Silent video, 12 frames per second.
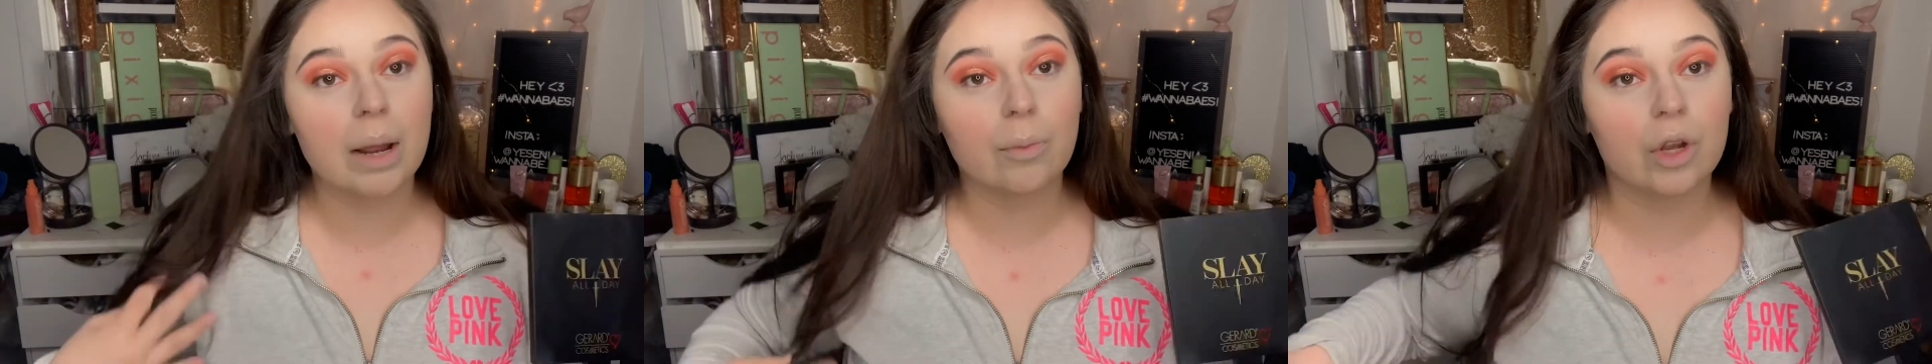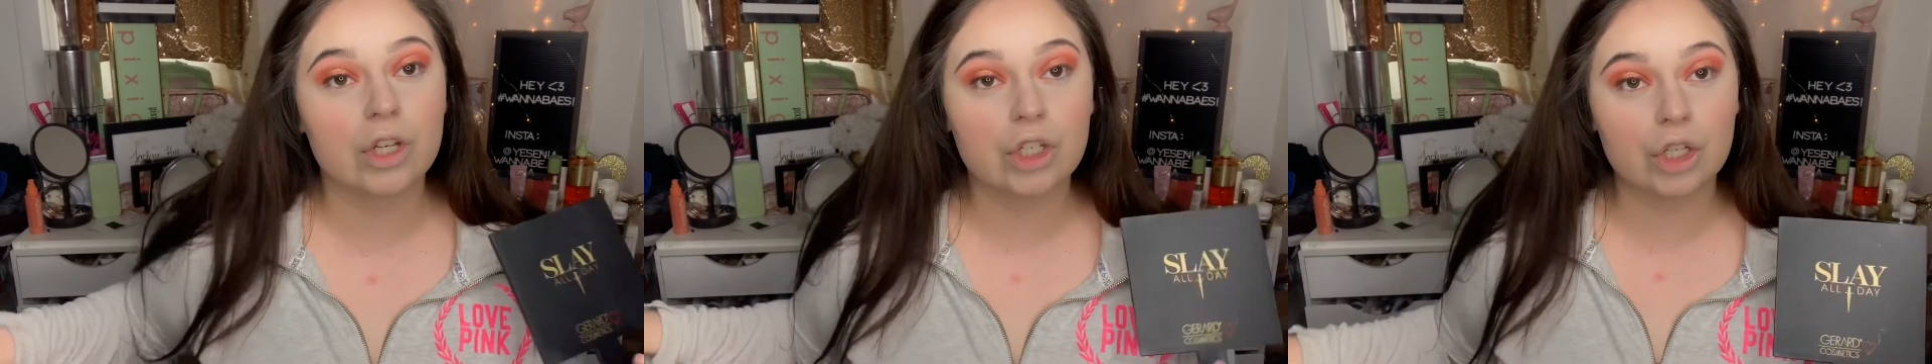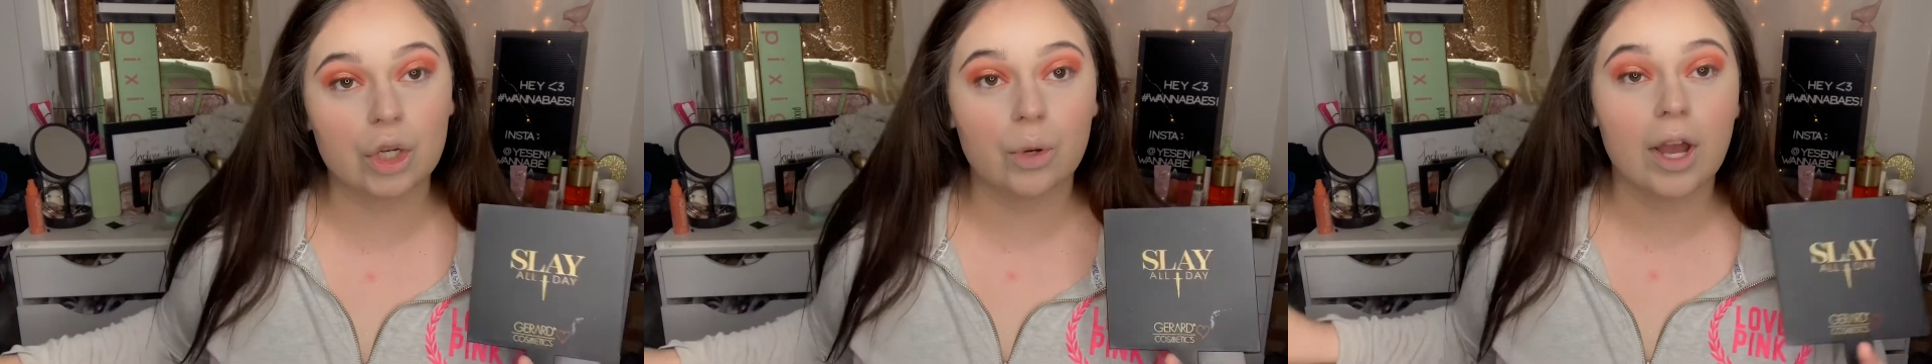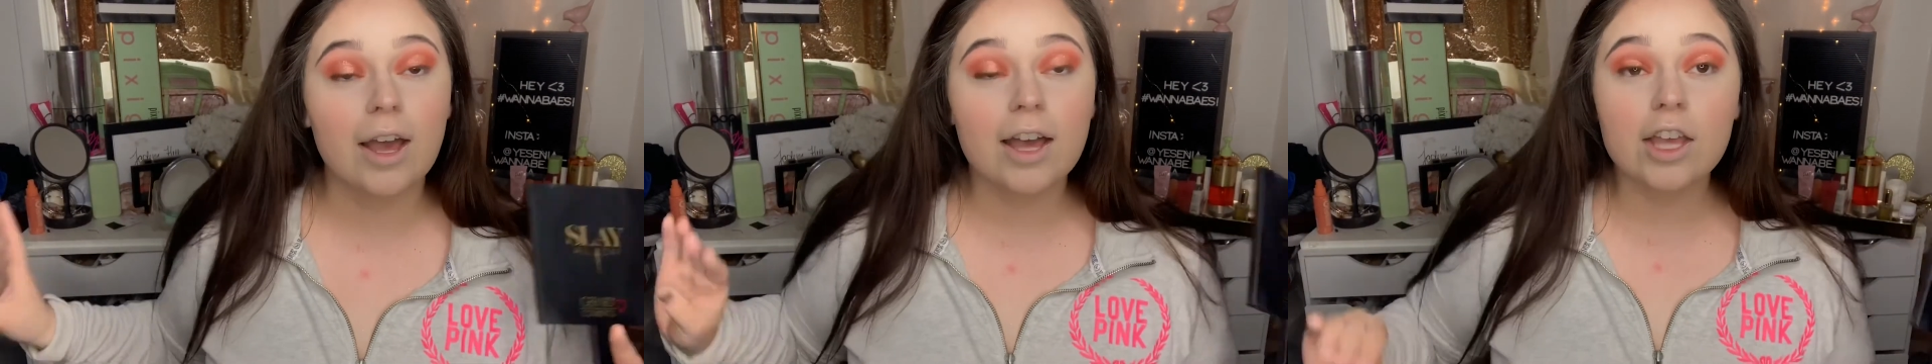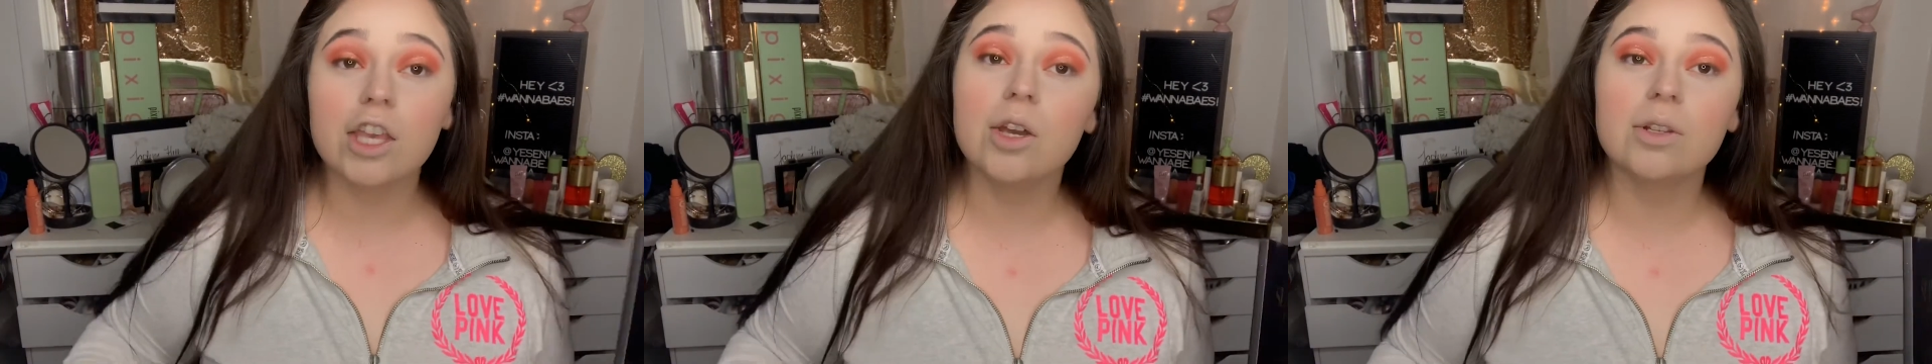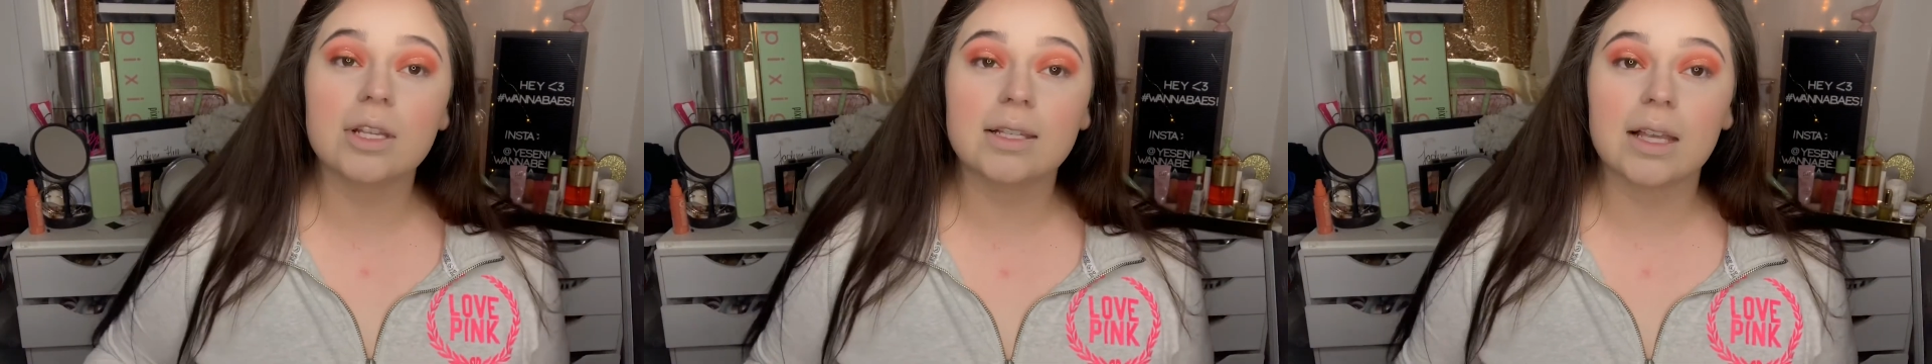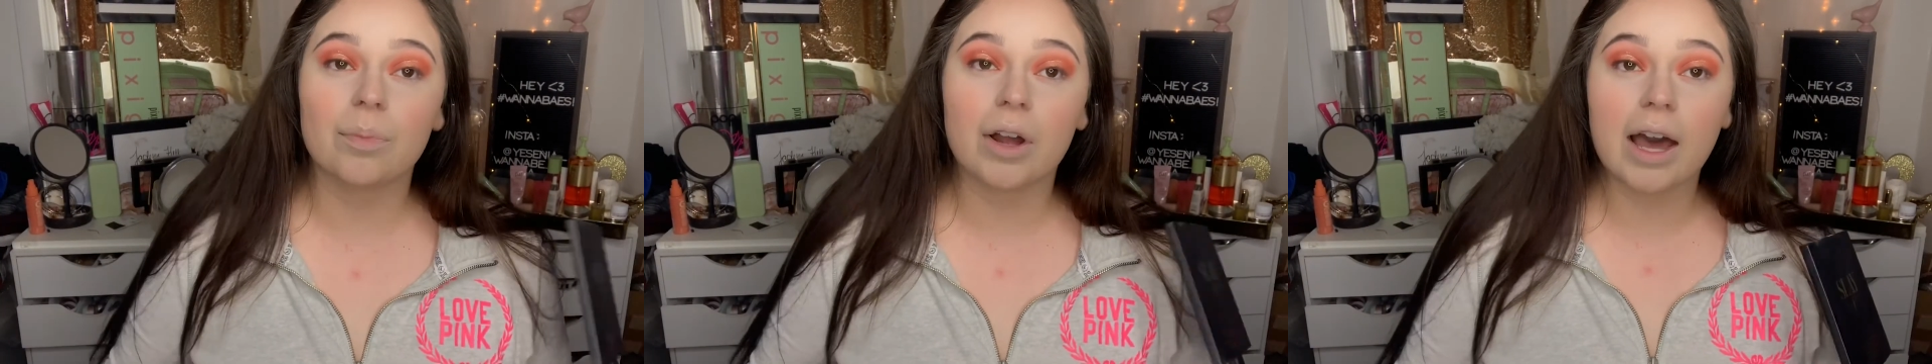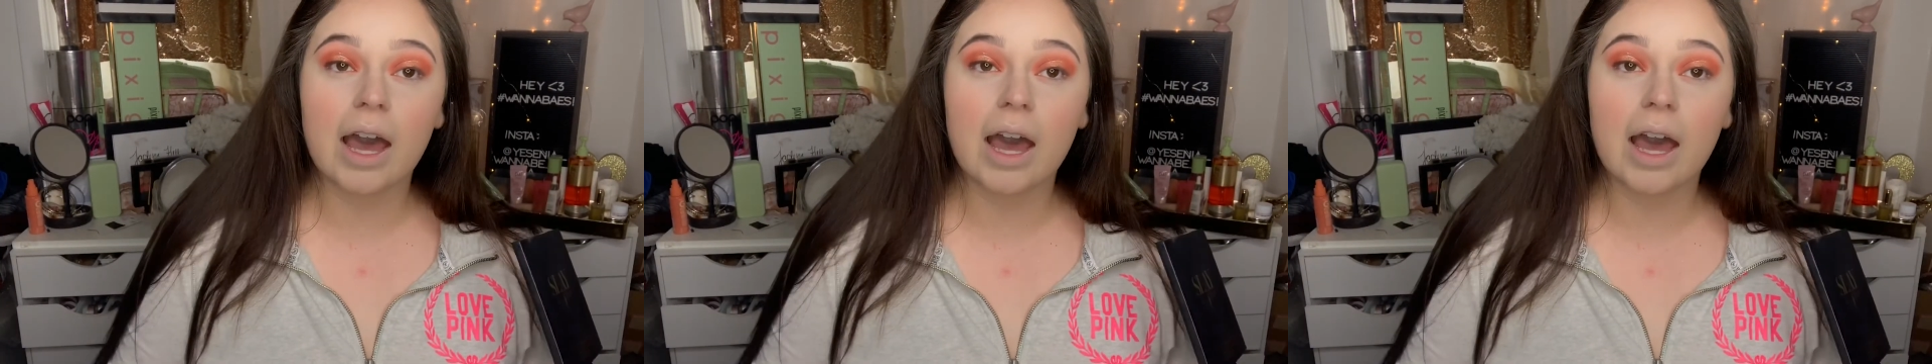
I'm going to use a separate